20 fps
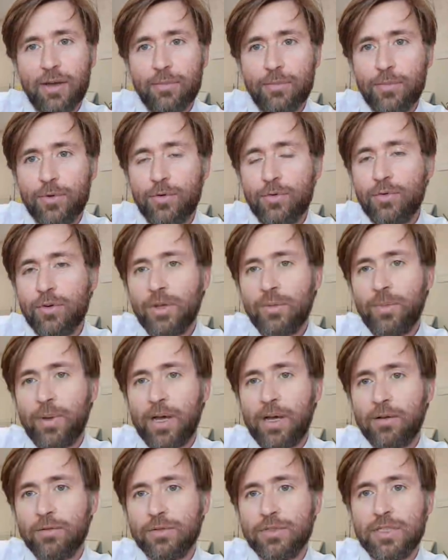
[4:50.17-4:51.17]
all
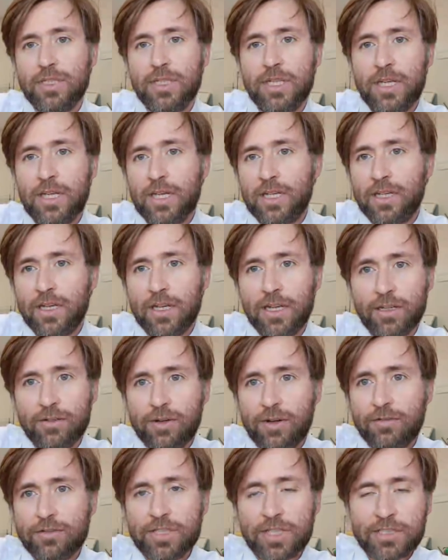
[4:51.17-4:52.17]
about
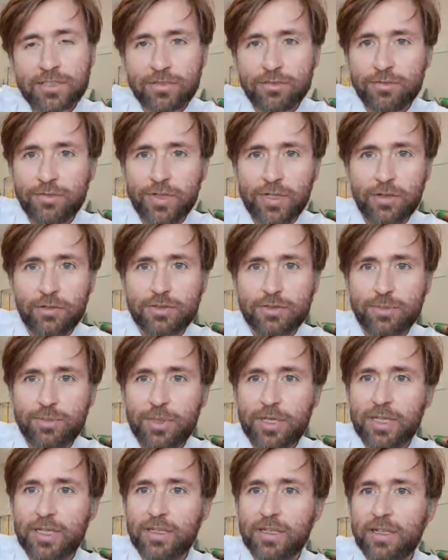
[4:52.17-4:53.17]
gravitational fields
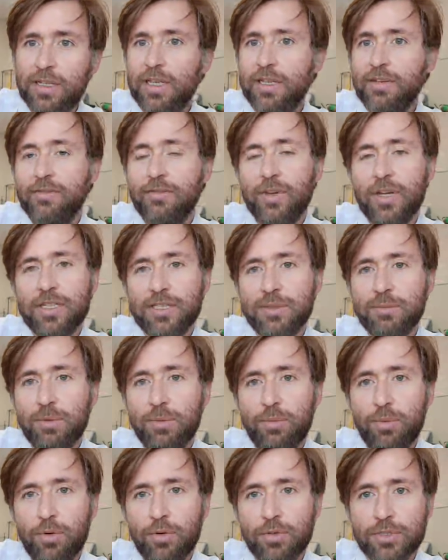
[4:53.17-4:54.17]
being inversely
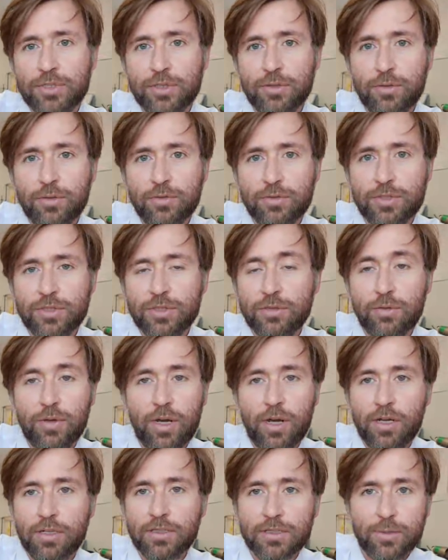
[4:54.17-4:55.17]
proportional to
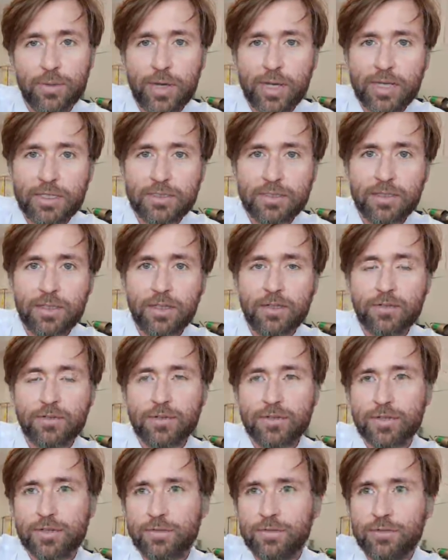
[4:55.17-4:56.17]
r squared, you
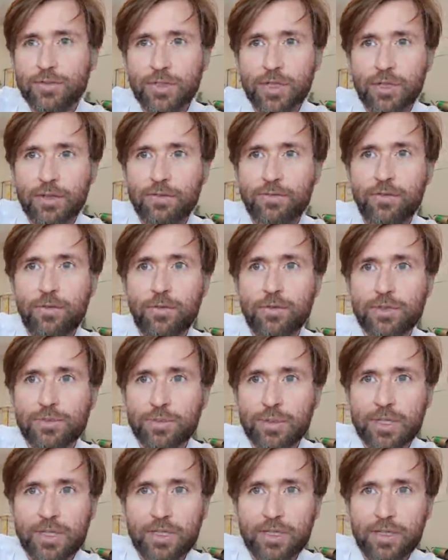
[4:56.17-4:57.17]
know,
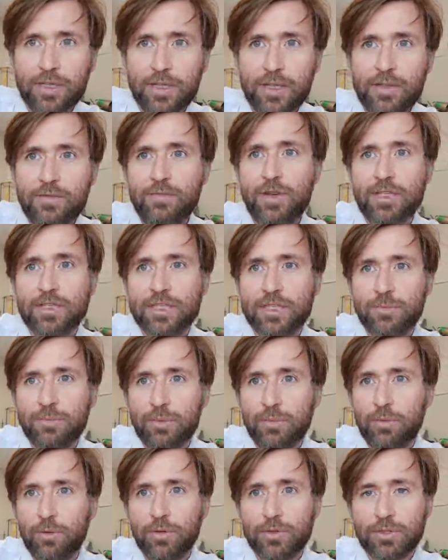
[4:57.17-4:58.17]
force being
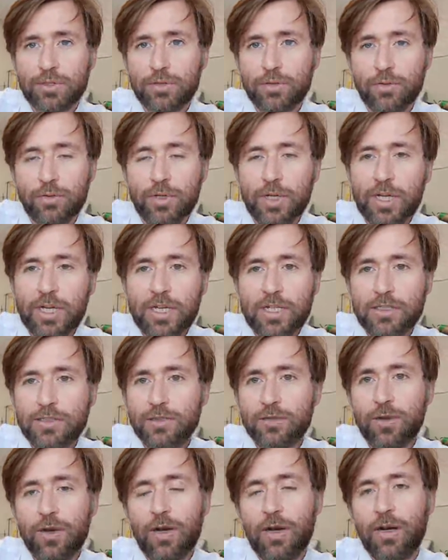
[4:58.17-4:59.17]
inversely proportional
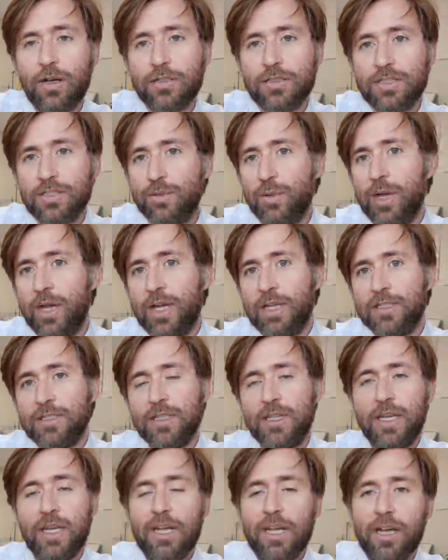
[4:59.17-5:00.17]
to r squared.
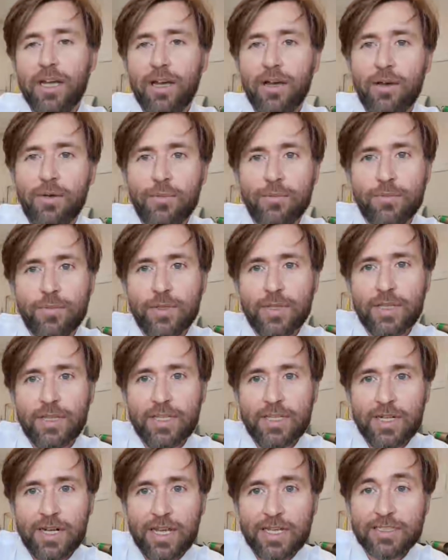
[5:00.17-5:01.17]
The
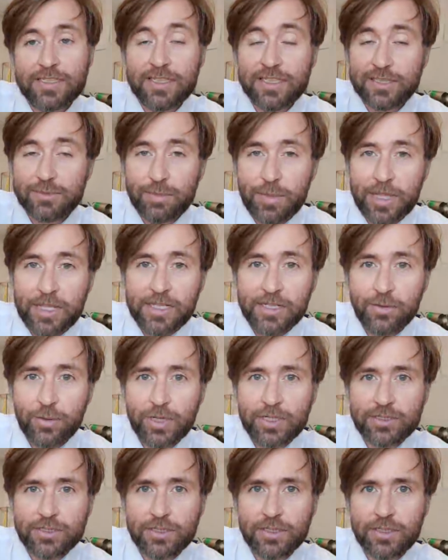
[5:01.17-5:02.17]
last explained
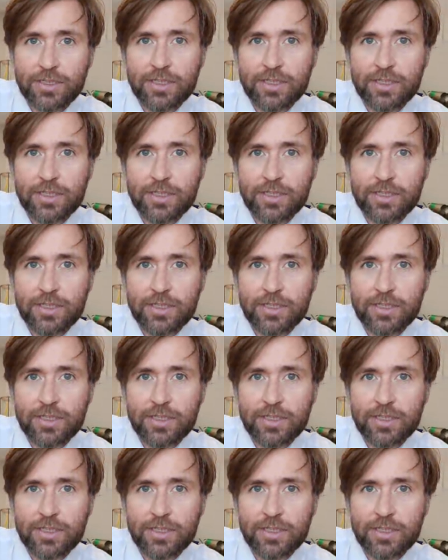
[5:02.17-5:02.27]
question